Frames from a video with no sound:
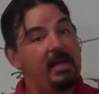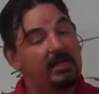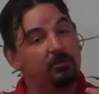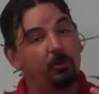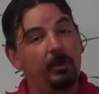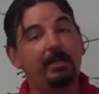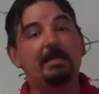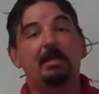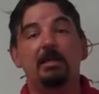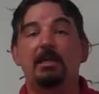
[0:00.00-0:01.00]
is really
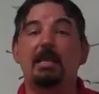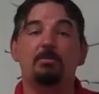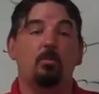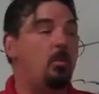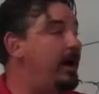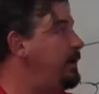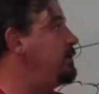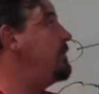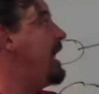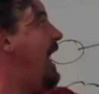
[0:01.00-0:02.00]
to look at where
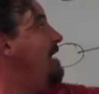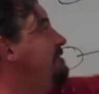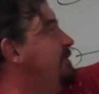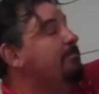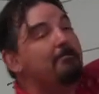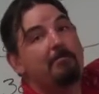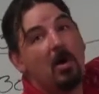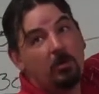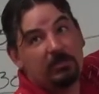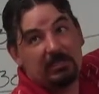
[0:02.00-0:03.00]
do we have the
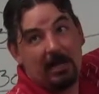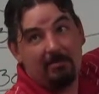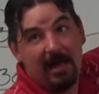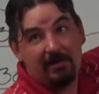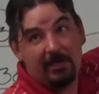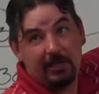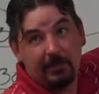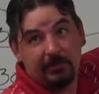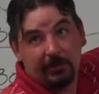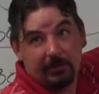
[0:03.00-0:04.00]
most amount of
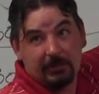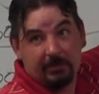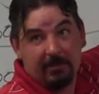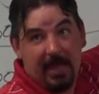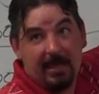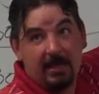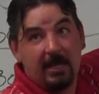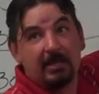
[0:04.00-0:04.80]
users. Okay?